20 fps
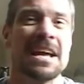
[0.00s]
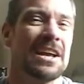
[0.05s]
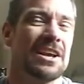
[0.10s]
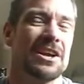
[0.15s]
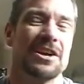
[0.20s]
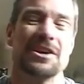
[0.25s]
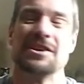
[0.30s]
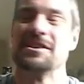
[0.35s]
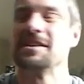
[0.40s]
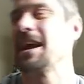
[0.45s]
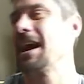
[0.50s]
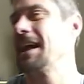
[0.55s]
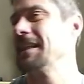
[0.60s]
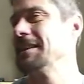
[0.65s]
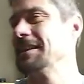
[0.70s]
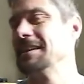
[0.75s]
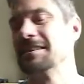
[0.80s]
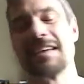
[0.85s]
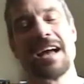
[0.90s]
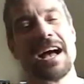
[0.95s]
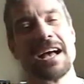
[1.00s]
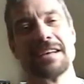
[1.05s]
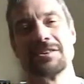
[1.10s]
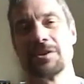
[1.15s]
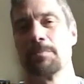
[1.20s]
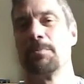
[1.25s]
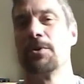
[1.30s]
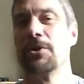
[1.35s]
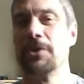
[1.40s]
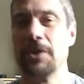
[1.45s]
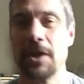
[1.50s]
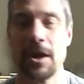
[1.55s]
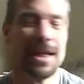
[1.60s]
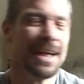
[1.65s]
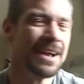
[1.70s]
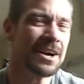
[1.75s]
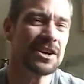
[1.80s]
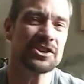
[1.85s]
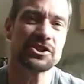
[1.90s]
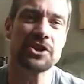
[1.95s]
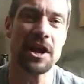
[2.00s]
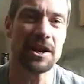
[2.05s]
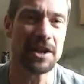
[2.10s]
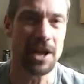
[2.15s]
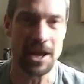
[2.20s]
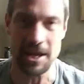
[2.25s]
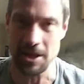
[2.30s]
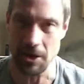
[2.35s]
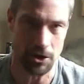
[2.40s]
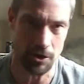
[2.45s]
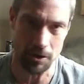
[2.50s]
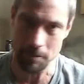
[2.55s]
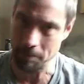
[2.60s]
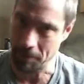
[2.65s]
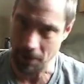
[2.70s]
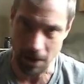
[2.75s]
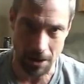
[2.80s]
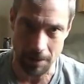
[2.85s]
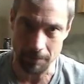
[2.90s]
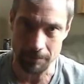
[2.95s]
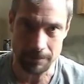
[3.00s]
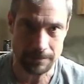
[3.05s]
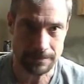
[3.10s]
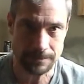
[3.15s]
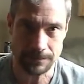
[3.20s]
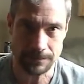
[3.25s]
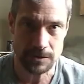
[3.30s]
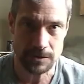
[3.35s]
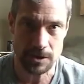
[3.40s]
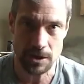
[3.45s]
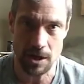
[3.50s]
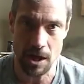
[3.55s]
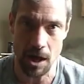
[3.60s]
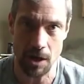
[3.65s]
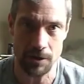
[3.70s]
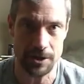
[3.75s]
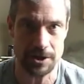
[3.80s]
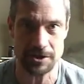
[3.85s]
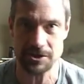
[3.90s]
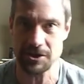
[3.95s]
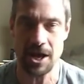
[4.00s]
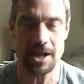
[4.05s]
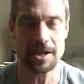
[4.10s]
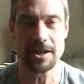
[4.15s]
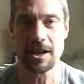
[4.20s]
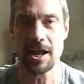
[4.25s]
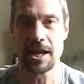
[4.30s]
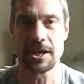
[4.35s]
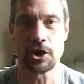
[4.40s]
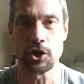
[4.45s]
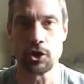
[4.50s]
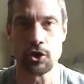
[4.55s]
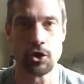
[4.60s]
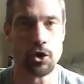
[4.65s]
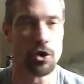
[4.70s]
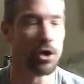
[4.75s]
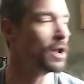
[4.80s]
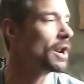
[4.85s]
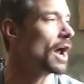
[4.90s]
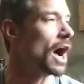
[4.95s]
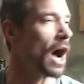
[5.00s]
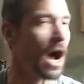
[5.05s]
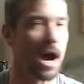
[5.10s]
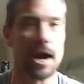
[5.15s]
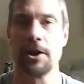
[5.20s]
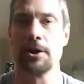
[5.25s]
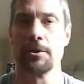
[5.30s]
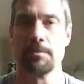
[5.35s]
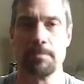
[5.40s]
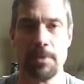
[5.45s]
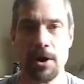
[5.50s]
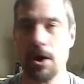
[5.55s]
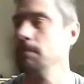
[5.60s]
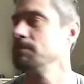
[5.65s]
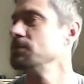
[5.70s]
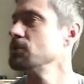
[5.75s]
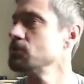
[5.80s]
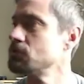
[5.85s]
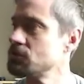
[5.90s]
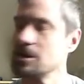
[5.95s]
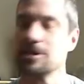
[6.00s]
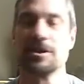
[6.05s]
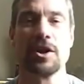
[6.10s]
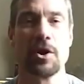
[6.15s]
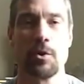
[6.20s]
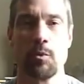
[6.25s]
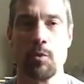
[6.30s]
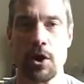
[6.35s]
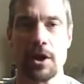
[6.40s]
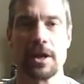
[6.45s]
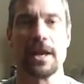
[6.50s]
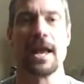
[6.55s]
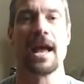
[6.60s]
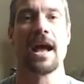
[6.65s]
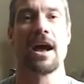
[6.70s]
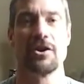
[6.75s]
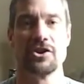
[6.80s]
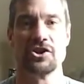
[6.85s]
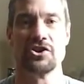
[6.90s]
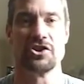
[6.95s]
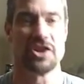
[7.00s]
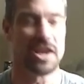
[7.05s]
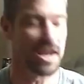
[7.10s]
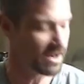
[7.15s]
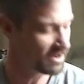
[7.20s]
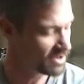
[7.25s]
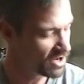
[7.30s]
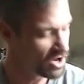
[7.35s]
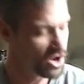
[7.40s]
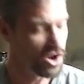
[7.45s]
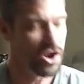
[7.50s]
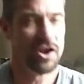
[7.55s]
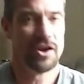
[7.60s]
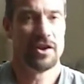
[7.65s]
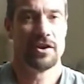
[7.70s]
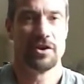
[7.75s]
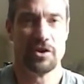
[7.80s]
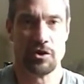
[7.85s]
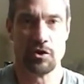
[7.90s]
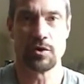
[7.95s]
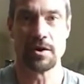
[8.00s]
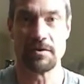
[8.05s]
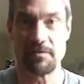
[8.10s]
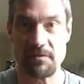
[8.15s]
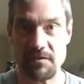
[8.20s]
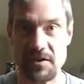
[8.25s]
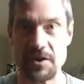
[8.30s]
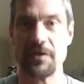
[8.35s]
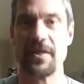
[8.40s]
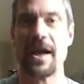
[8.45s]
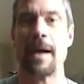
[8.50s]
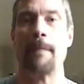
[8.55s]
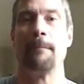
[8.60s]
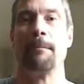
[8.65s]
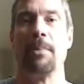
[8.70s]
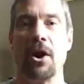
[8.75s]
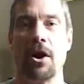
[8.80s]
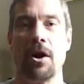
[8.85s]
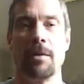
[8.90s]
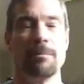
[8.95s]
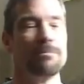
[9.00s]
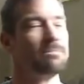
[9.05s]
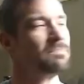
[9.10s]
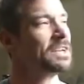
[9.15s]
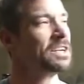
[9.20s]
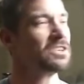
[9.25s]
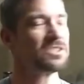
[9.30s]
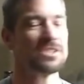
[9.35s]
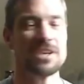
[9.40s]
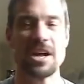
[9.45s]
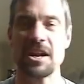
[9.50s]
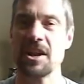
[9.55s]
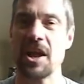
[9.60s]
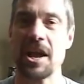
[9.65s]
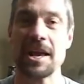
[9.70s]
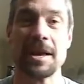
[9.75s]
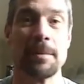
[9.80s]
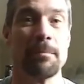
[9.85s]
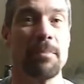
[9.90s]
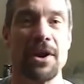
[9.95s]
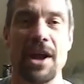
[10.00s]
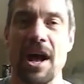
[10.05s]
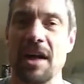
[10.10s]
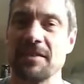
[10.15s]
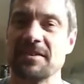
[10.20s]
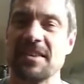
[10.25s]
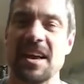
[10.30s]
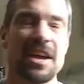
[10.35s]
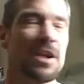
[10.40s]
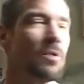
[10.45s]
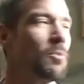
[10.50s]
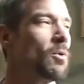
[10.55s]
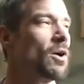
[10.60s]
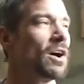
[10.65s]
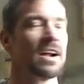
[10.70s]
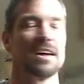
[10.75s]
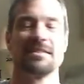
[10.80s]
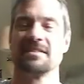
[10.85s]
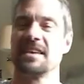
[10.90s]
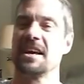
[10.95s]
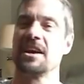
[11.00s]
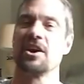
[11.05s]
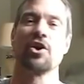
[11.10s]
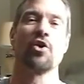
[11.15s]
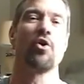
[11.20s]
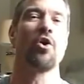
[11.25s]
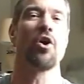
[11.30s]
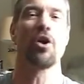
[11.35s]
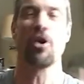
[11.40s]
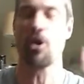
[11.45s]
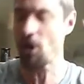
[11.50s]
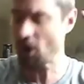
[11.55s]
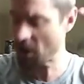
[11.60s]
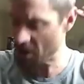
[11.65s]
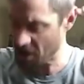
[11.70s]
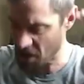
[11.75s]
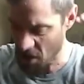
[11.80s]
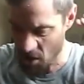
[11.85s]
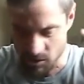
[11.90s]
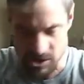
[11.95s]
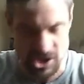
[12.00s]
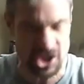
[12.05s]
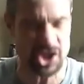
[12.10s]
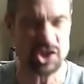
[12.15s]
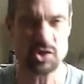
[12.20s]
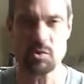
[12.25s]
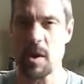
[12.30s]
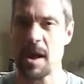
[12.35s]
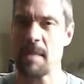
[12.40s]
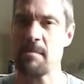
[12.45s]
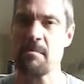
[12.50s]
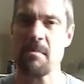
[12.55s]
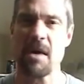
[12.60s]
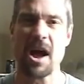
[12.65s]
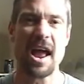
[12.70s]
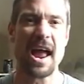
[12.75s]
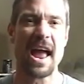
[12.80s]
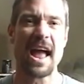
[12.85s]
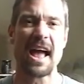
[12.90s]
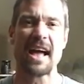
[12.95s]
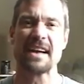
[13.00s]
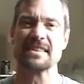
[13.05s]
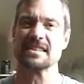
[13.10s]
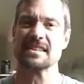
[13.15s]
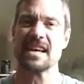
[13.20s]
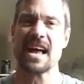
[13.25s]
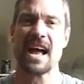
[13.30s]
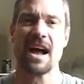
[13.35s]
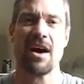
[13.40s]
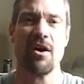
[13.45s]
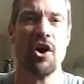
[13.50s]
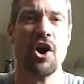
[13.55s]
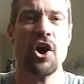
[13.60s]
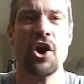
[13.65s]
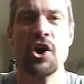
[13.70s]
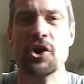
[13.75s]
These guys are putting there's nothing like a good pump. You know, there's nothing like a good iron pump. You sit there and work out and you can feel that pump. There's nothing like it, but I'll tell you what, I'll take a cardio, sweating my ass out,